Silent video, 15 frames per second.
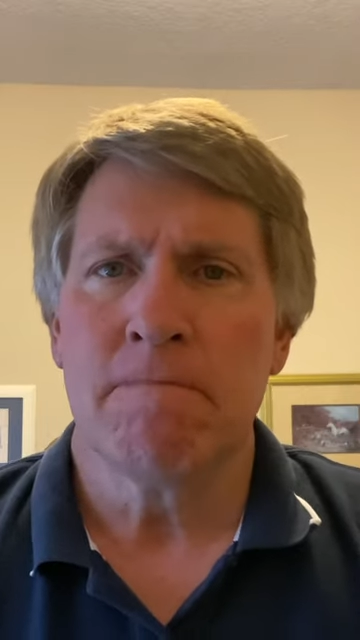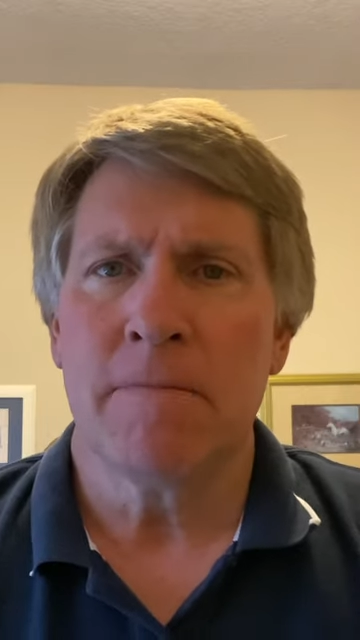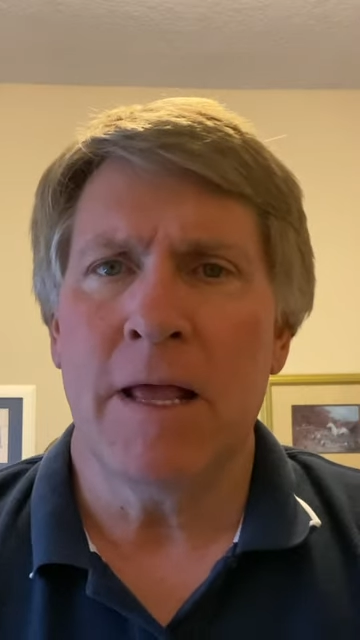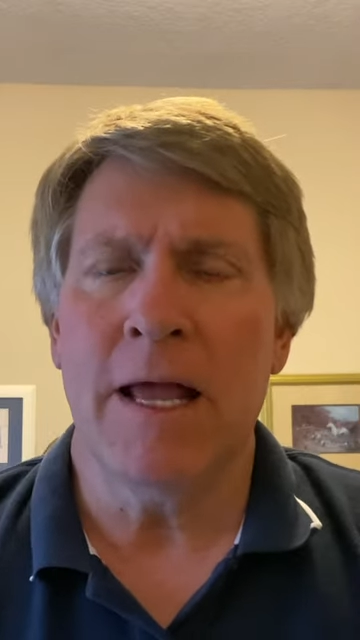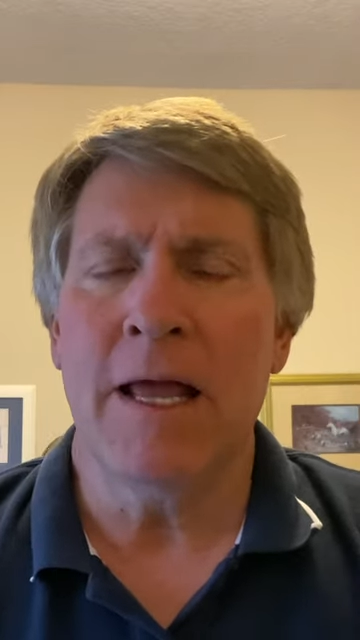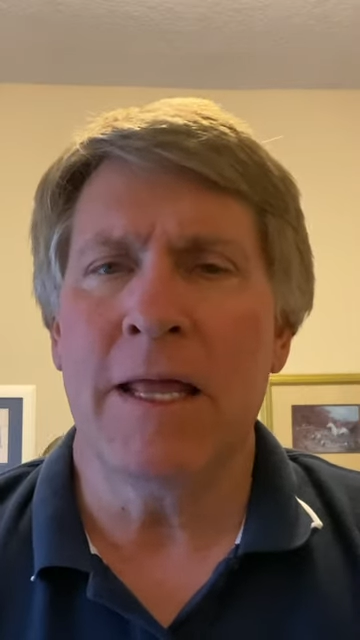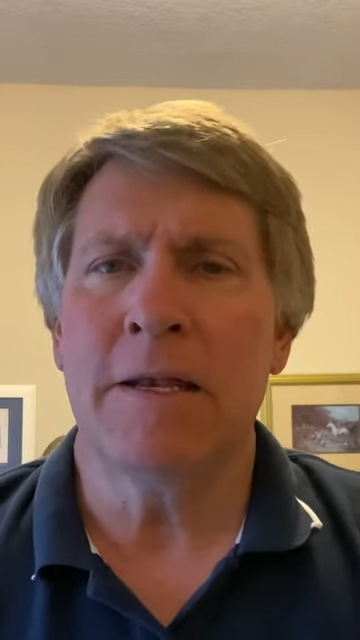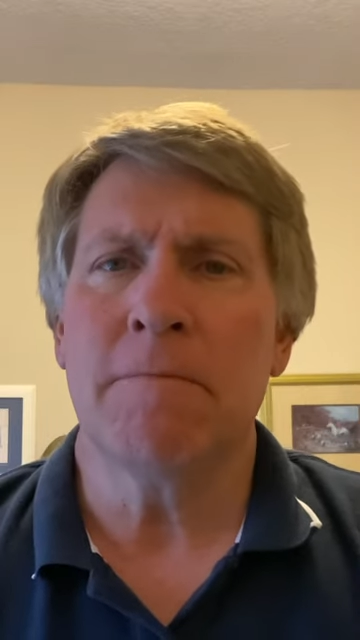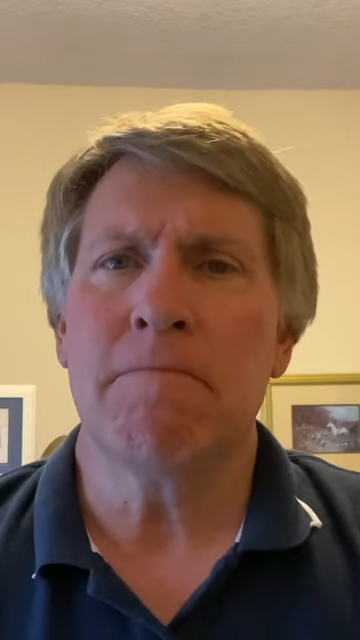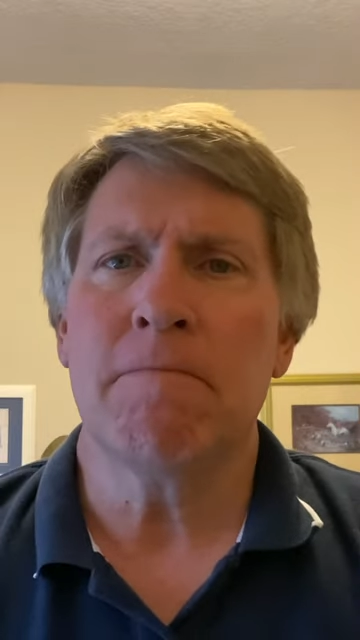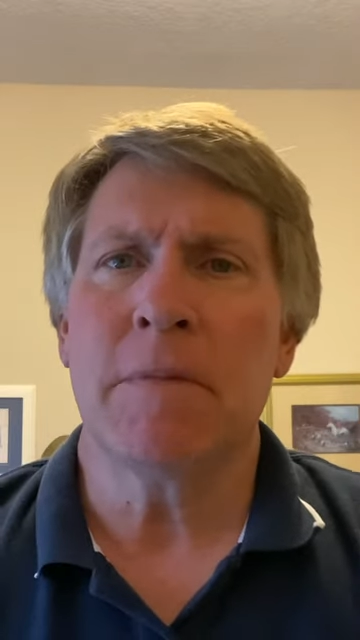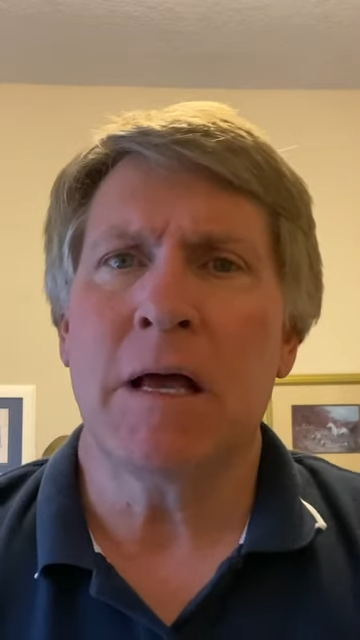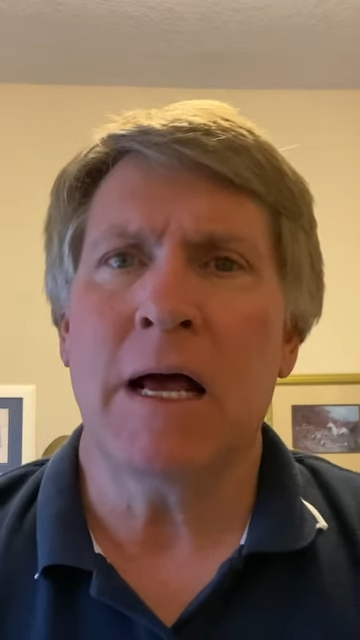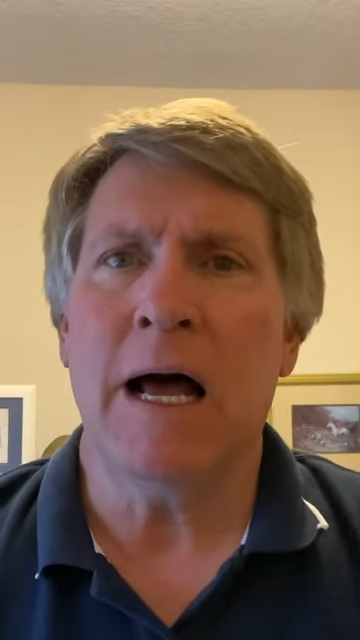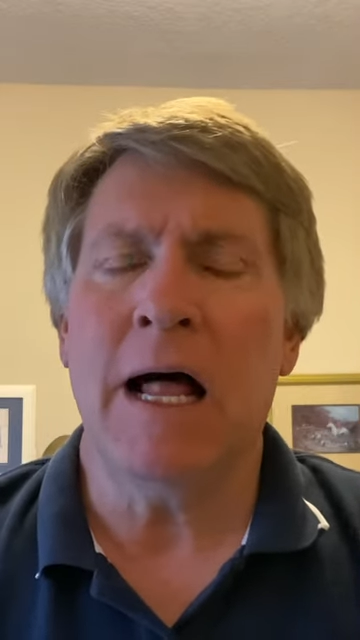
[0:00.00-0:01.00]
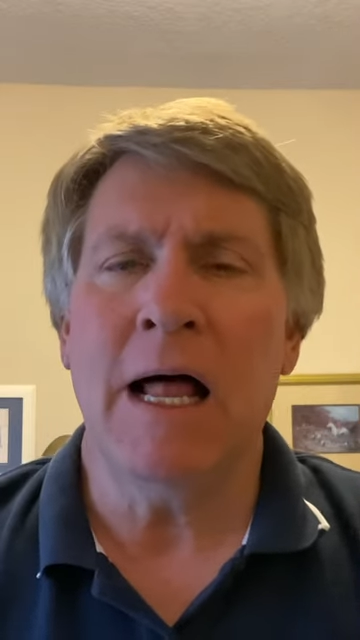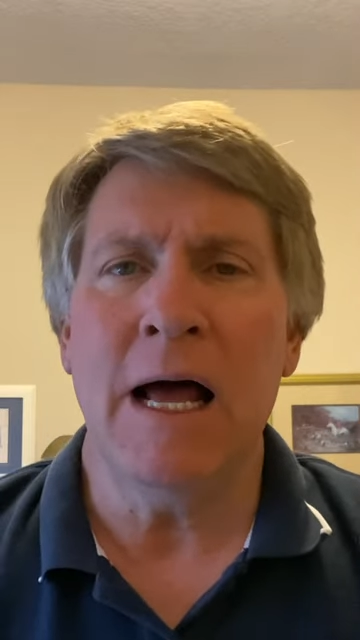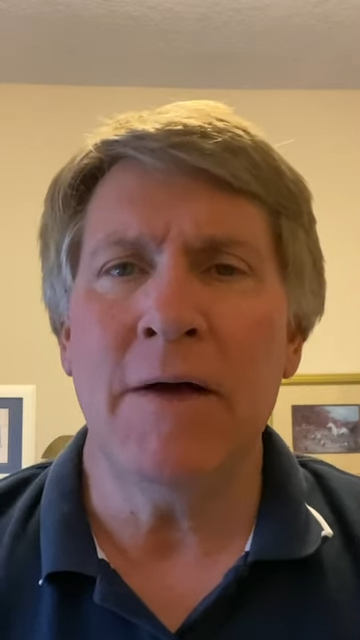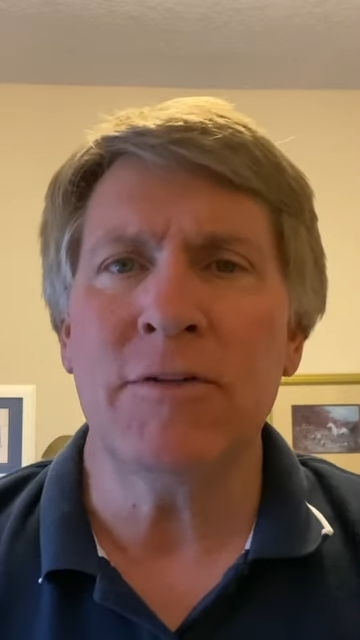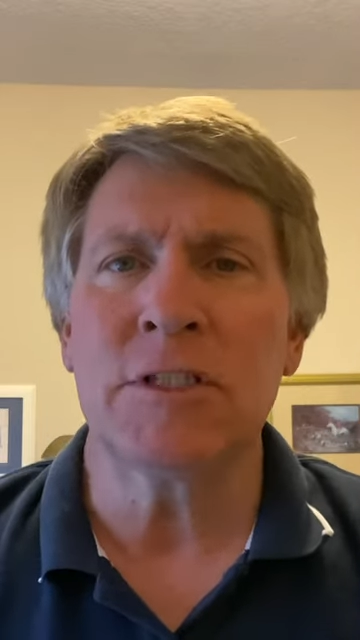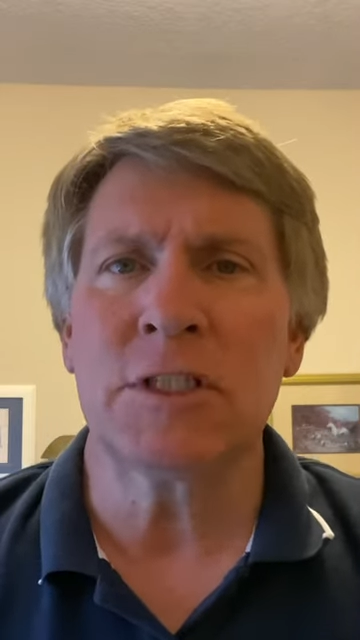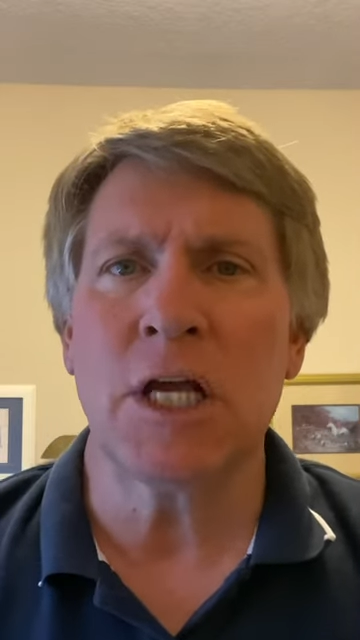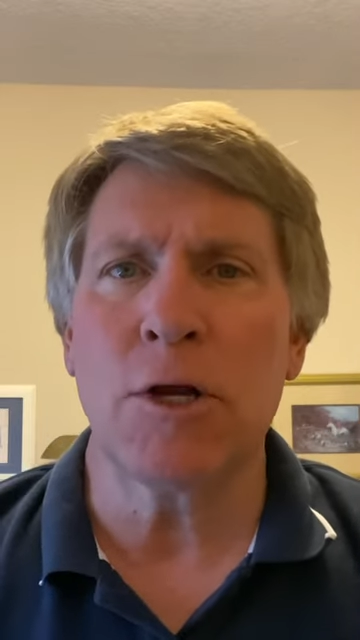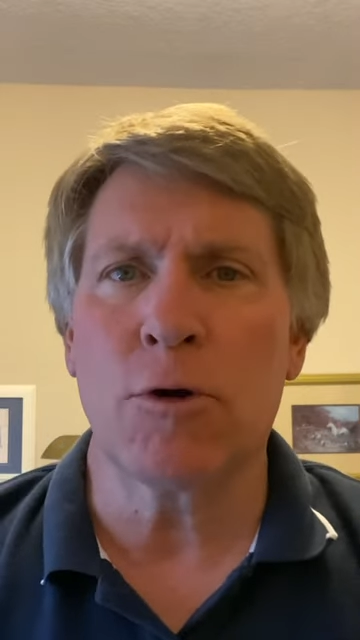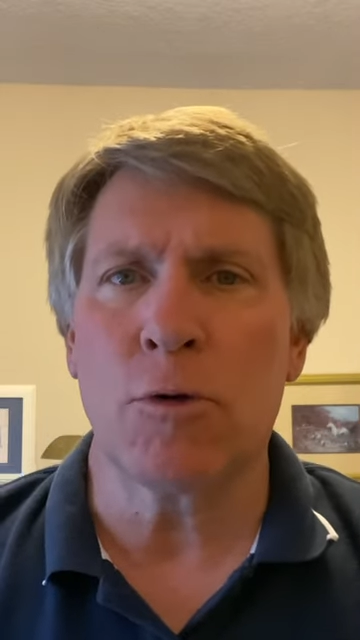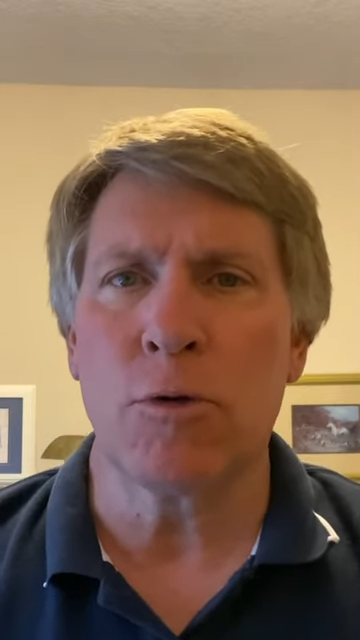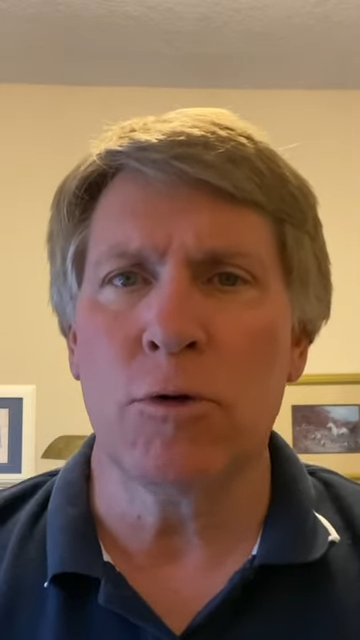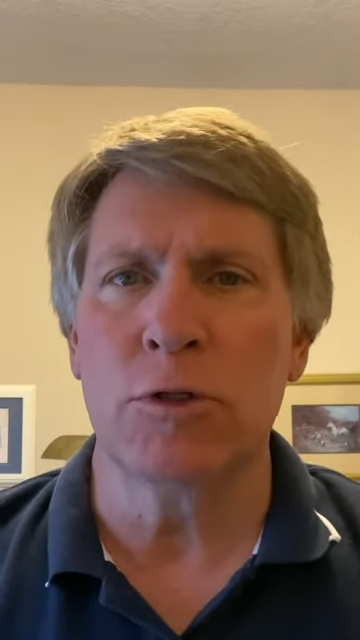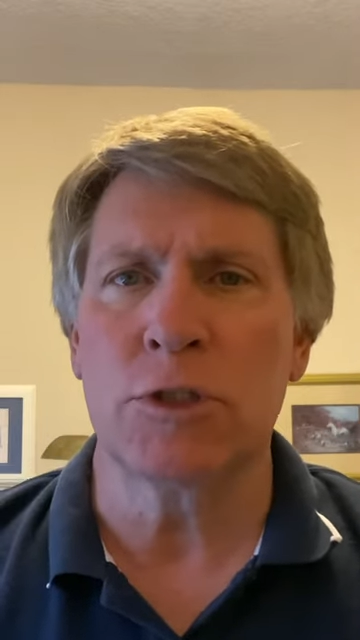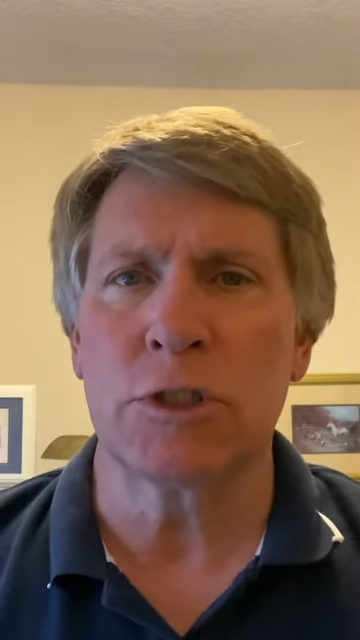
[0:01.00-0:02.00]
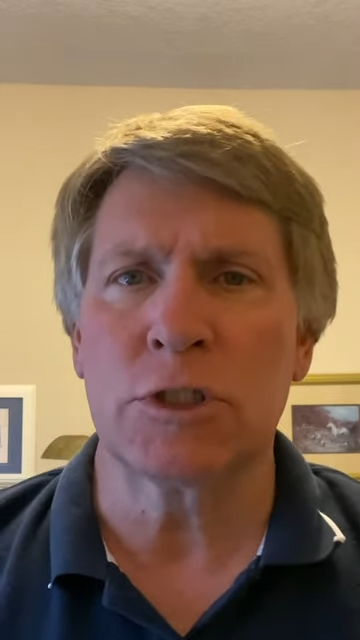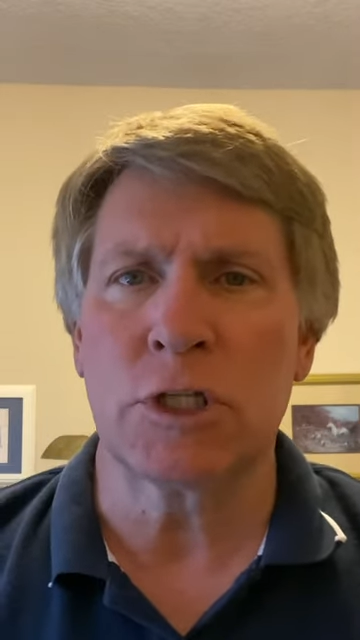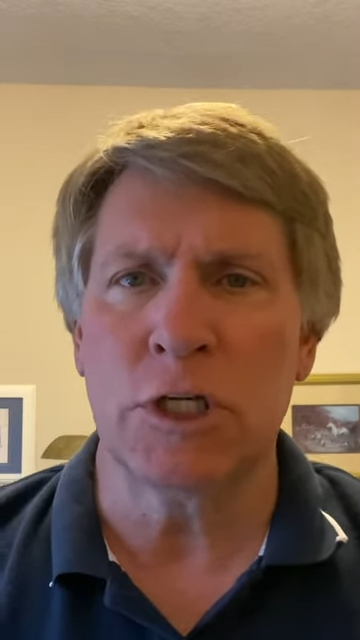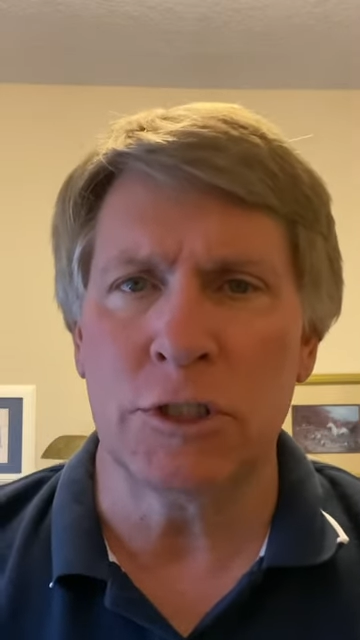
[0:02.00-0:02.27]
And I'll have to say cruises